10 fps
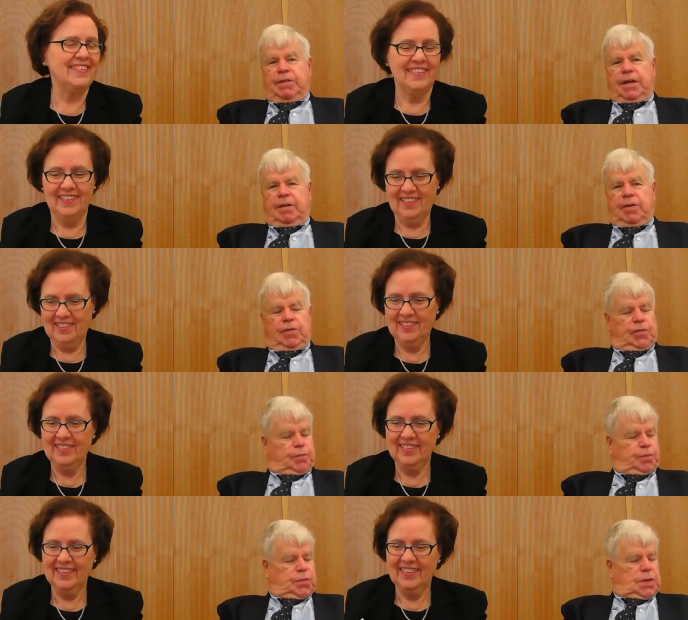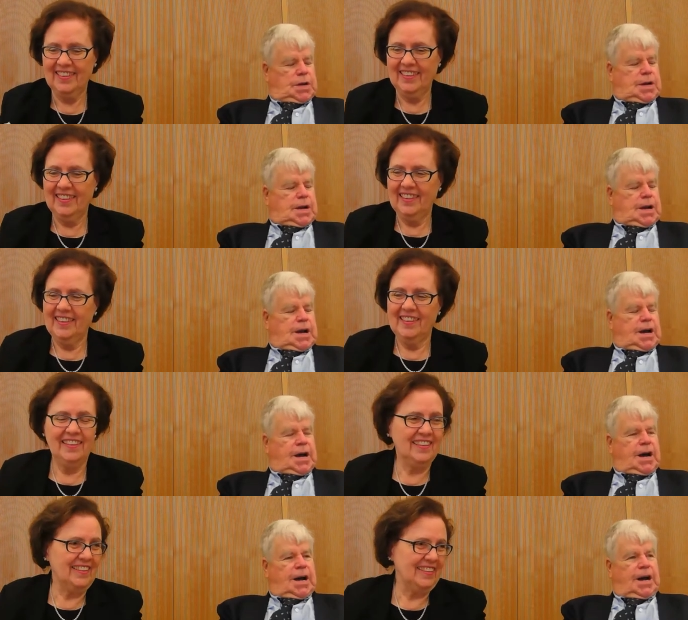Speaker 1: Davis.
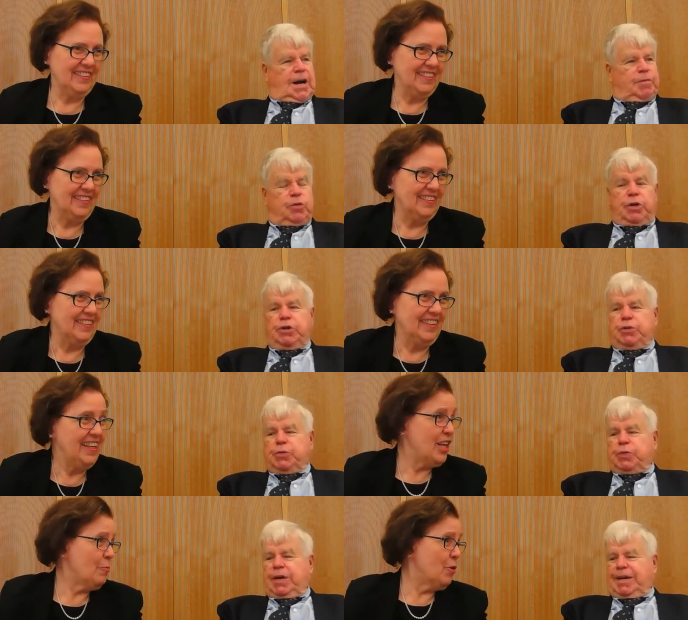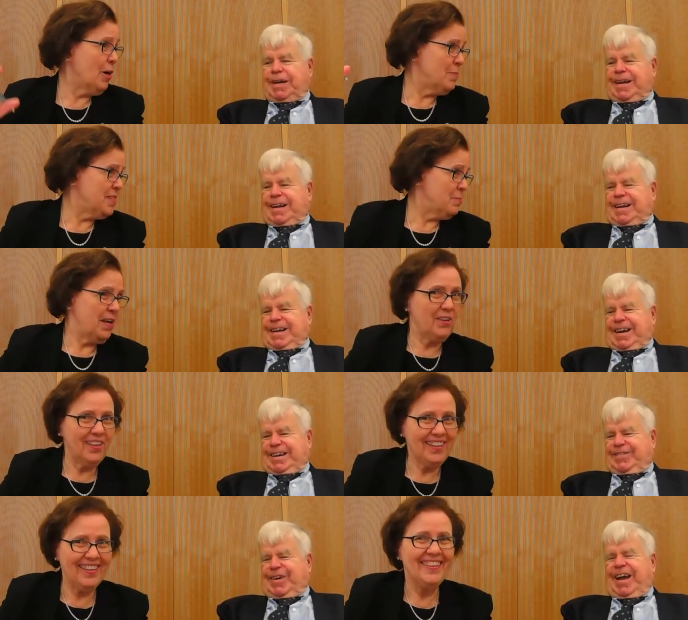Uh, I'm going to. And I'm
Speaker 2: Carmen
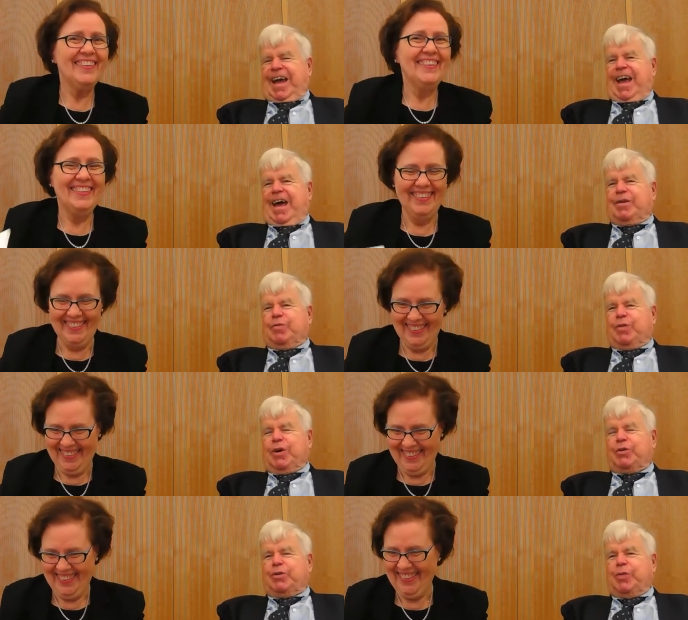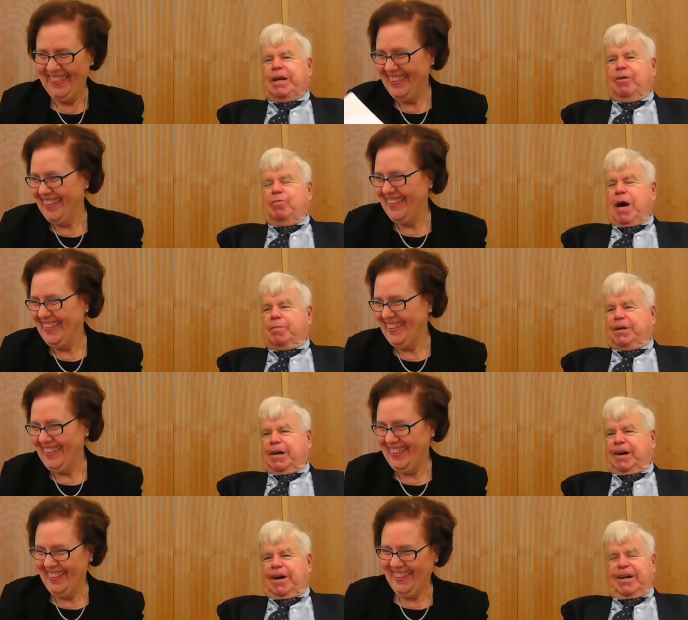Ciparick.
Speaker 1: And we're doing a
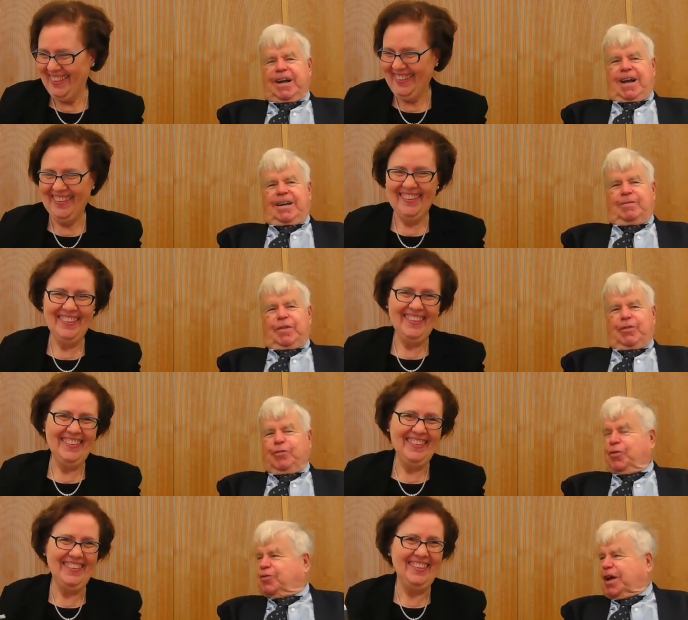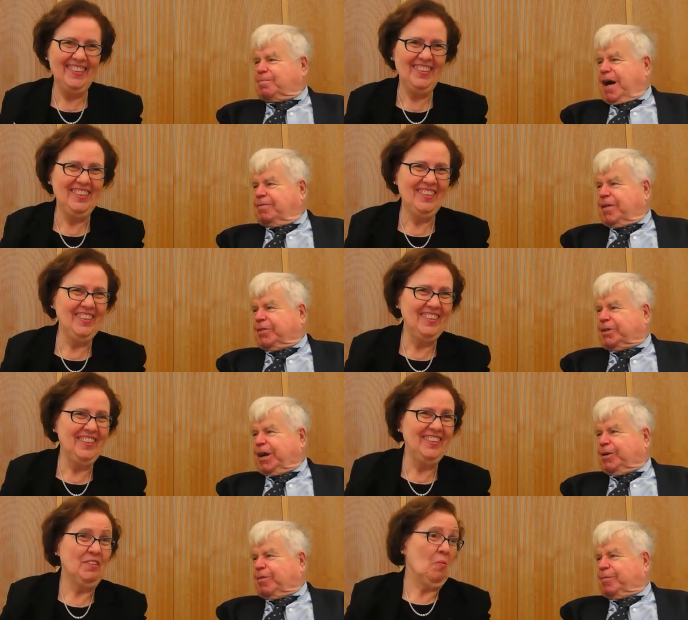webinar. This is the first time I've ever
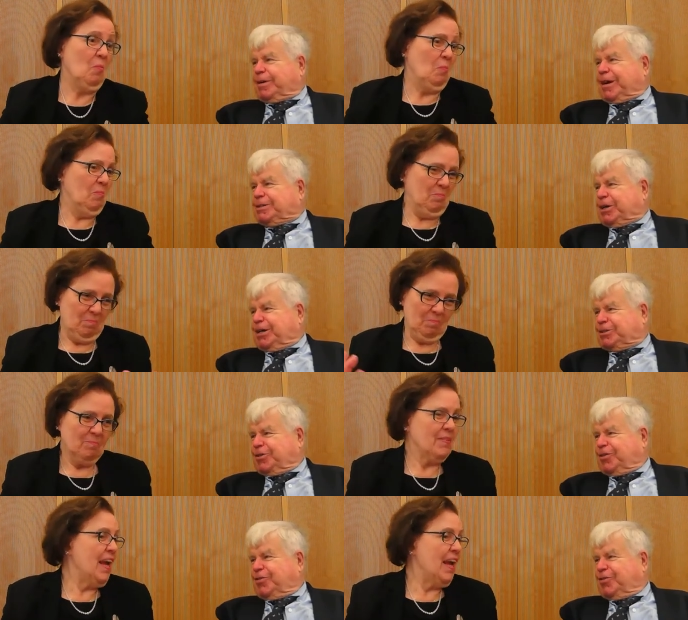done a webinar. Judge, is this